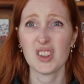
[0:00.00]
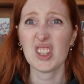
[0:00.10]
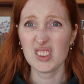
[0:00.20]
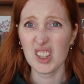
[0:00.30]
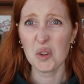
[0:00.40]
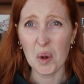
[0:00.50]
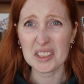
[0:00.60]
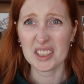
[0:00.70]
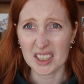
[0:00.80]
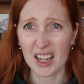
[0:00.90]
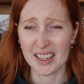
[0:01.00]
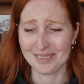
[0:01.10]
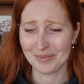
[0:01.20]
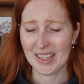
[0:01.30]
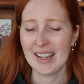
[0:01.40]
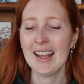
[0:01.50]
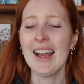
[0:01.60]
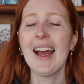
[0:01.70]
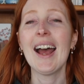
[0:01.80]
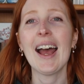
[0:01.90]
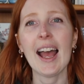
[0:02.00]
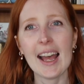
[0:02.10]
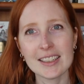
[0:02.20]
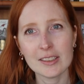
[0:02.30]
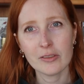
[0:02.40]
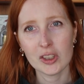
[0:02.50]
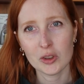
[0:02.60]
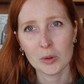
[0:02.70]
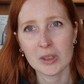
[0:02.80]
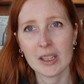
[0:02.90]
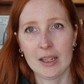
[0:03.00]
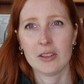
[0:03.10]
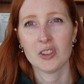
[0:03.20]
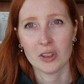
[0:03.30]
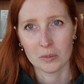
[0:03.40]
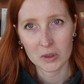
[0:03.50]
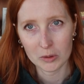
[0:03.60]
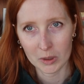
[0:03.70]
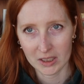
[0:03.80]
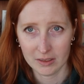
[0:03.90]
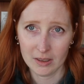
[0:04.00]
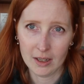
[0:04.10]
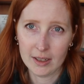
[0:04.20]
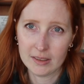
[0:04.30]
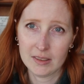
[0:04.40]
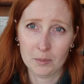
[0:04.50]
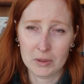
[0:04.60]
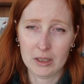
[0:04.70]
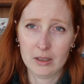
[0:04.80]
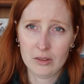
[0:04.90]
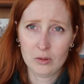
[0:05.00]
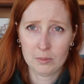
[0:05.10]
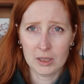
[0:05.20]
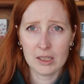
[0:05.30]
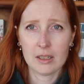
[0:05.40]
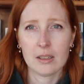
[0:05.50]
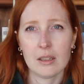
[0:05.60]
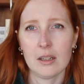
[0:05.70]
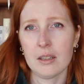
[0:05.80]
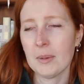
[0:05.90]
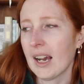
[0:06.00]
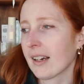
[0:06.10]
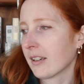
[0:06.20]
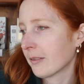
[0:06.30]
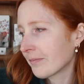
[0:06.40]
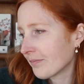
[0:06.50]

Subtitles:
This thing weighs a ton, as a visual connection between the sides, something that's repeated on the back.